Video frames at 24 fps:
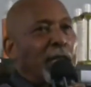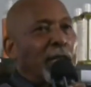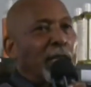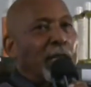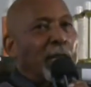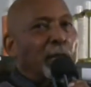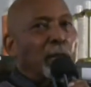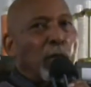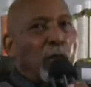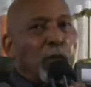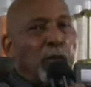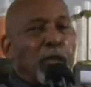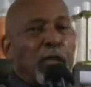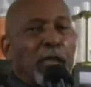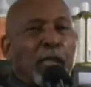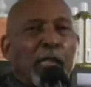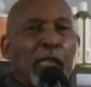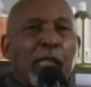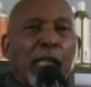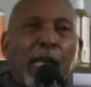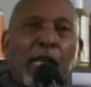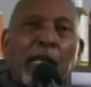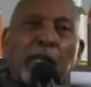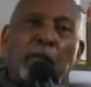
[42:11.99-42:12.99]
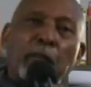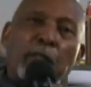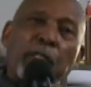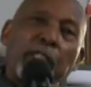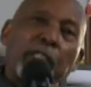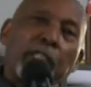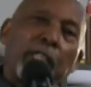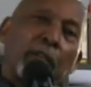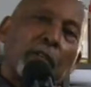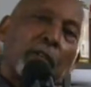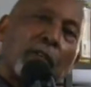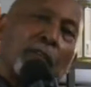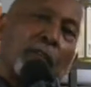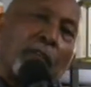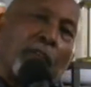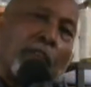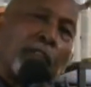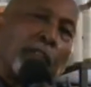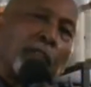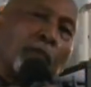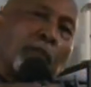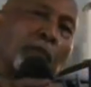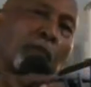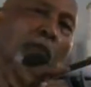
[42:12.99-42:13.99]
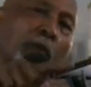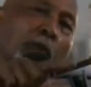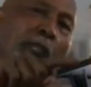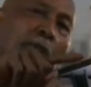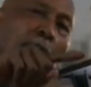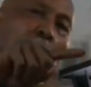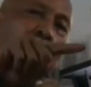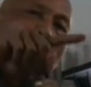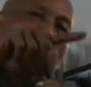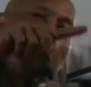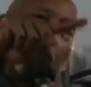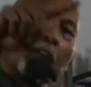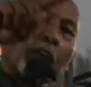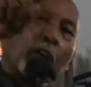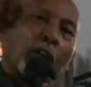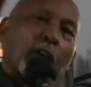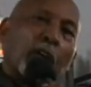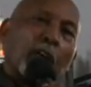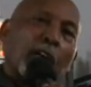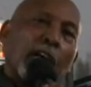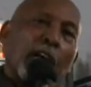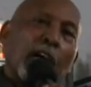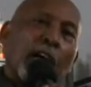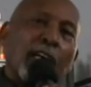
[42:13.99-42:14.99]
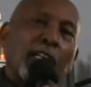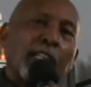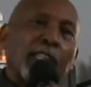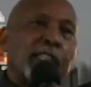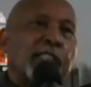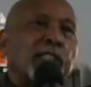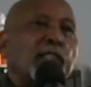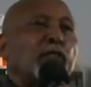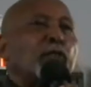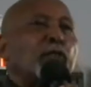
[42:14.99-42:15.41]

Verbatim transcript: In most of their language, they refer to what we call God as the